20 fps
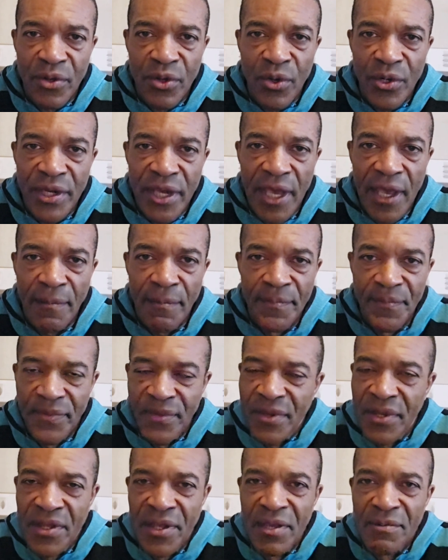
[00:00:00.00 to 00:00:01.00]
Cunha,
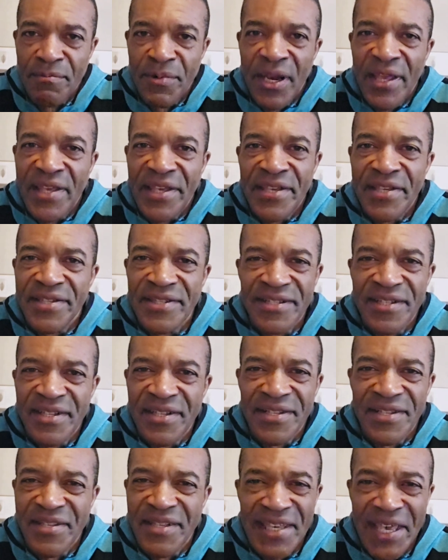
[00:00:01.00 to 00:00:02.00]
please
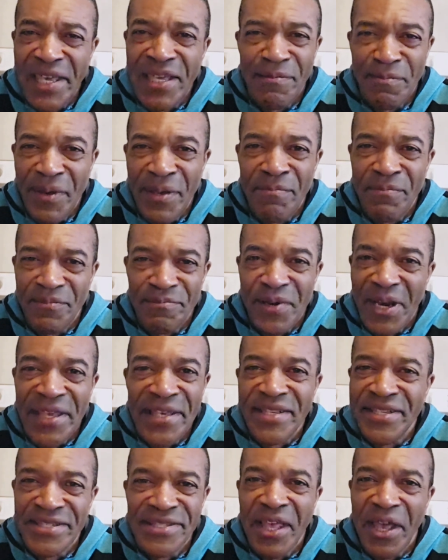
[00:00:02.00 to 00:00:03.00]
keep him.
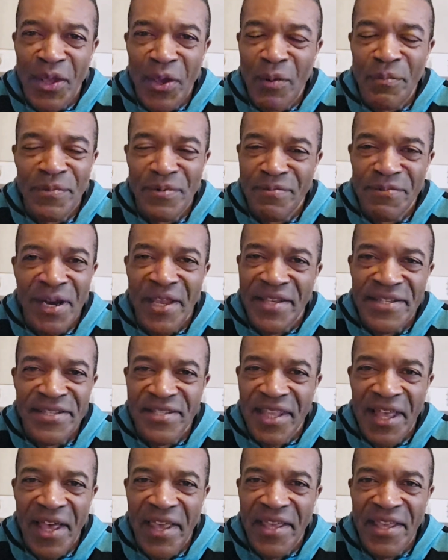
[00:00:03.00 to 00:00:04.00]
Please stay up. Please
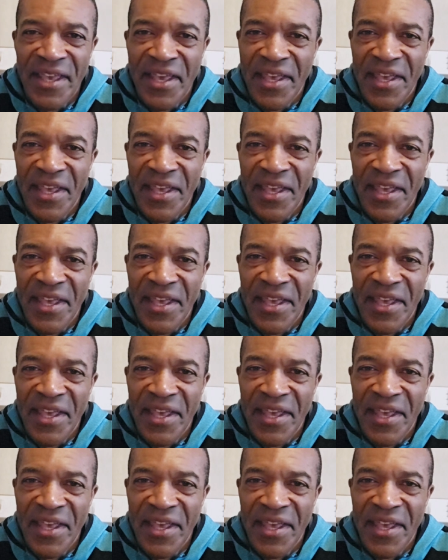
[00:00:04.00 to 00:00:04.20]
stay.